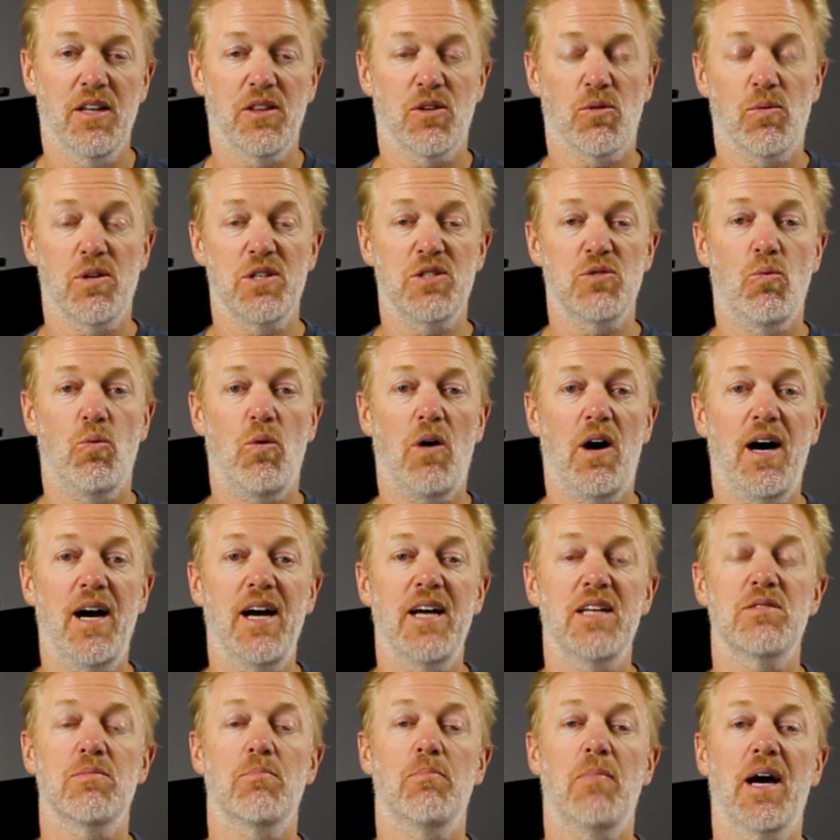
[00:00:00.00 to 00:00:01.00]
The reason
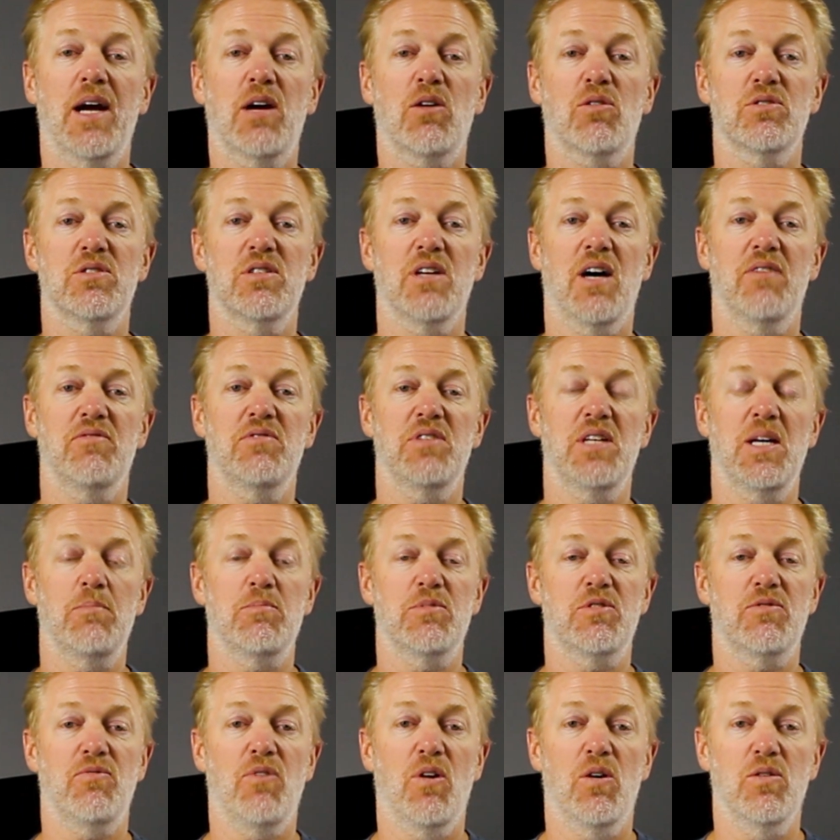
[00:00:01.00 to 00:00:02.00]
why is Microsoft
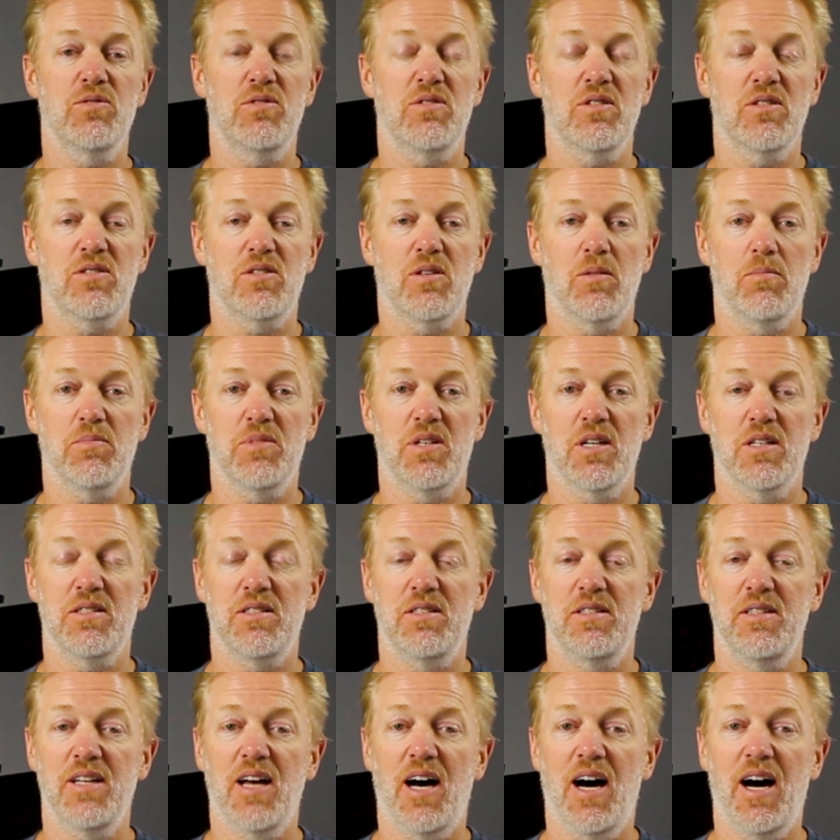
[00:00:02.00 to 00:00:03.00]
Teams phone system does
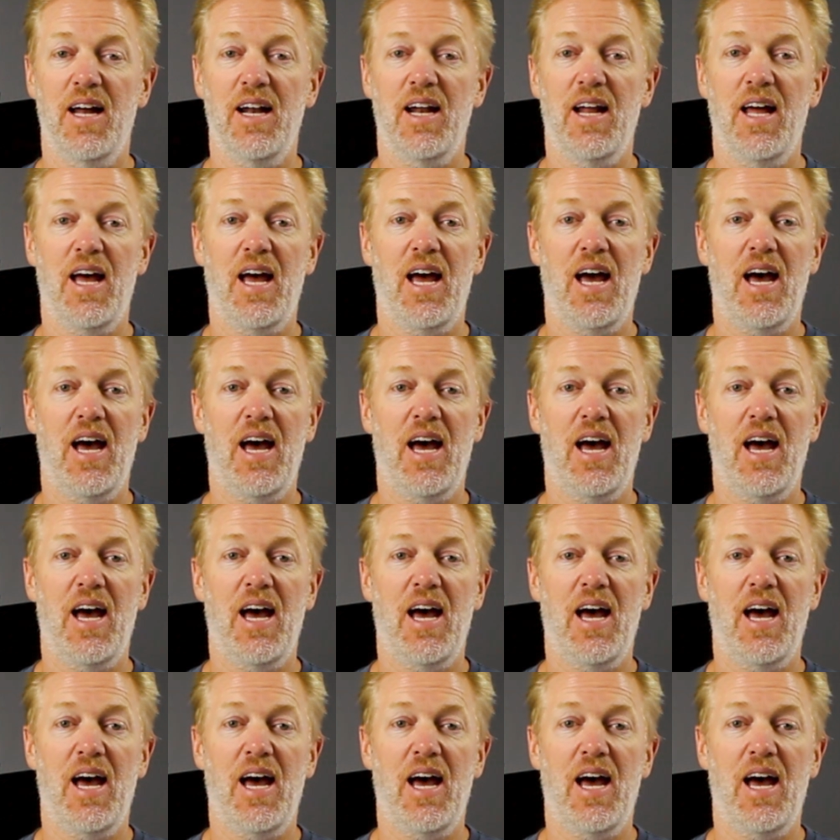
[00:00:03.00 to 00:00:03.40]
not